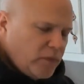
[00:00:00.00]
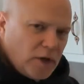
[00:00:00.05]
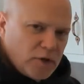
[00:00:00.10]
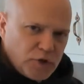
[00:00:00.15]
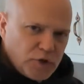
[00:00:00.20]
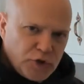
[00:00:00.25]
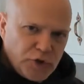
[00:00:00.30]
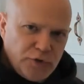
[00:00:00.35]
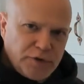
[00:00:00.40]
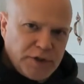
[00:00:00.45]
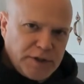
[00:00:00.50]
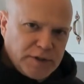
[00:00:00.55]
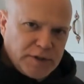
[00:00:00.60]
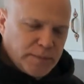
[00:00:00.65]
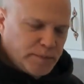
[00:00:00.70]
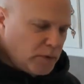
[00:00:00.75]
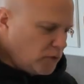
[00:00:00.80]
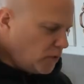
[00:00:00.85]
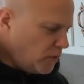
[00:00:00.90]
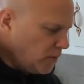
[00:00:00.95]
2
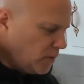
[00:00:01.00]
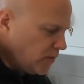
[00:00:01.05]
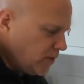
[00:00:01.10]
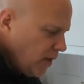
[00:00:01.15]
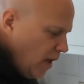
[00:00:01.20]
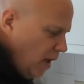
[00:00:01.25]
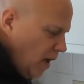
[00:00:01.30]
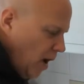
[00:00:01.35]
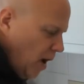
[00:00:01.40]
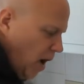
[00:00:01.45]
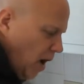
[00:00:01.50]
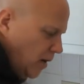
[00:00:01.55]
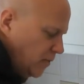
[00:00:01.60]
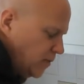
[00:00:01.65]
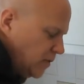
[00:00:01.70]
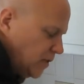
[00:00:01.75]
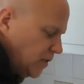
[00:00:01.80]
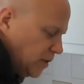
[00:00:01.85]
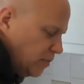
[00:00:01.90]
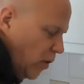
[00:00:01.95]
teaspoons
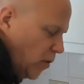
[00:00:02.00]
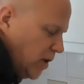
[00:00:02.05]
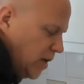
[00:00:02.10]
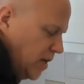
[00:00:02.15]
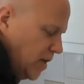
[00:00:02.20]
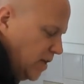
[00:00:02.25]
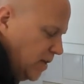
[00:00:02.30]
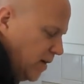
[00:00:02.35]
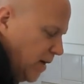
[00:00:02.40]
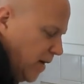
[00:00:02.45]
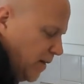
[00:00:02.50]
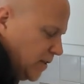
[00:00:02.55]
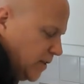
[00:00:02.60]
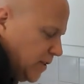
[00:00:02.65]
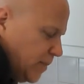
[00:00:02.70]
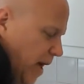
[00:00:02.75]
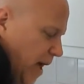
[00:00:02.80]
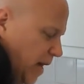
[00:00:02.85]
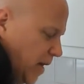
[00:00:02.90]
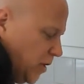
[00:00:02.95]
of smoky
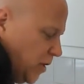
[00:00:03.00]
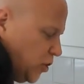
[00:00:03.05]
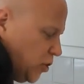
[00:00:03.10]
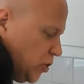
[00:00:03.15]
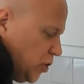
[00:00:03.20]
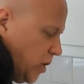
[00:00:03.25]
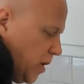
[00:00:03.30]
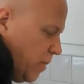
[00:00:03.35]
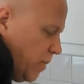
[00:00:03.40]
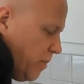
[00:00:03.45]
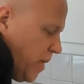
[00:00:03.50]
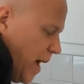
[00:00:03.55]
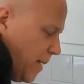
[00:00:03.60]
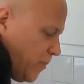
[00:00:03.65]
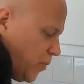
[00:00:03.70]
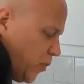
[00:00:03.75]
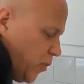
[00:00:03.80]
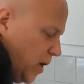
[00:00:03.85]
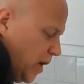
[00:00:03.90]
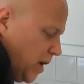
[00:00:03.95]
Spanish
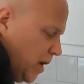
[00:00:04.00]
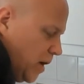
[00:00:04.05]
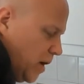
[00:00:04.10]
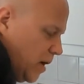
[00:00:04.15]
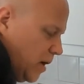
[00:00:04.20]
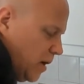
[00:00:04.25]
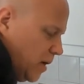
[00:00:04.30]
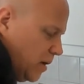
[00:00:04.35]
paprika,